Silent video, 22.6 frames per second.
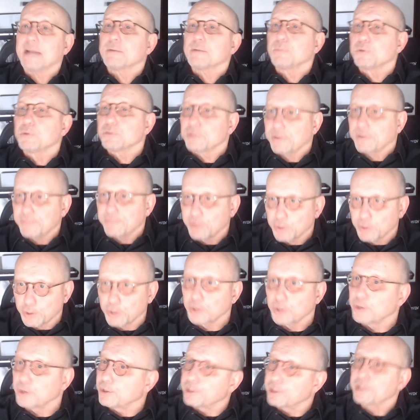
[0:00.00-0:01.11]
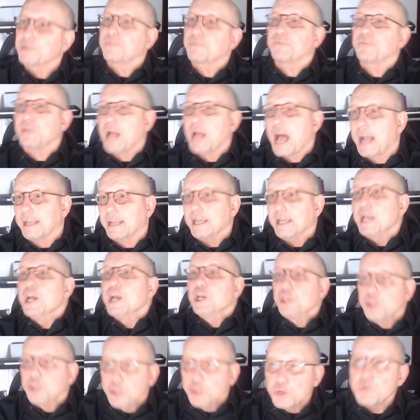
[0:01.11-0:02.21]
animals of your herd or your flock,
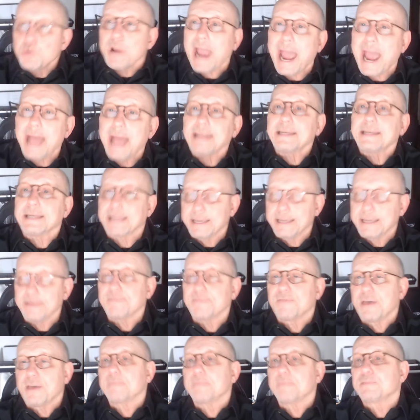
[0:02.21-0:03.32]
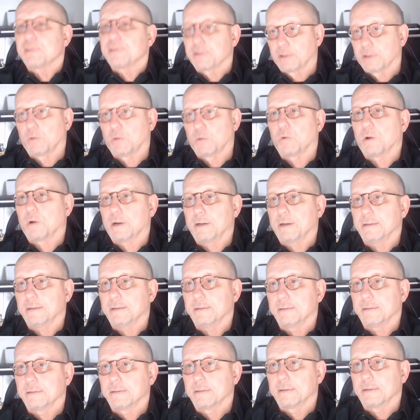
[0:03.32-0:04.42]
you had to give them to the Lord.
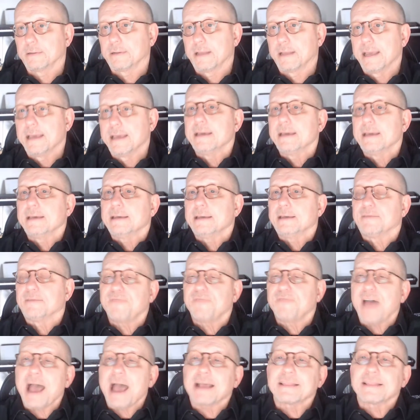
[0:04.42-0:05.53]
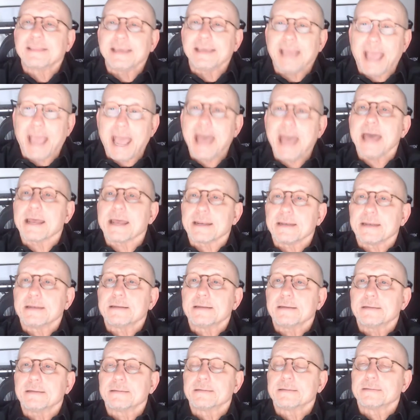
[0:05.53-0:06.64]
In fact, the
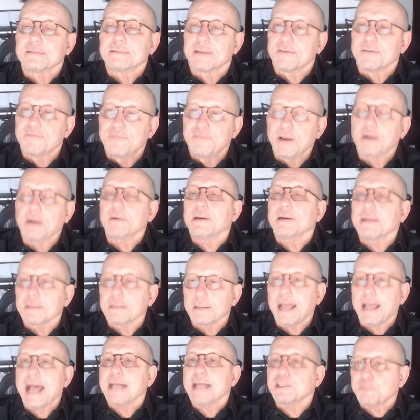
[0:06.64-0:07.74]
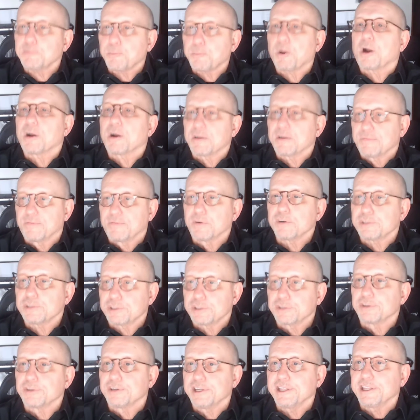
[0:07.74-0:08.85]
very last part of
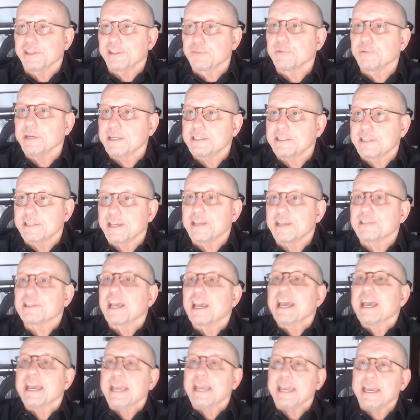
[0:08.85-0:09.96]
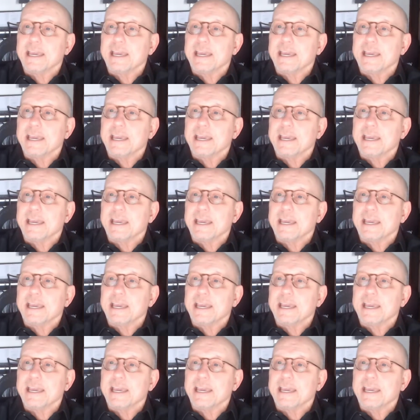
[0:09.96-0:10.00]
verse 33 says,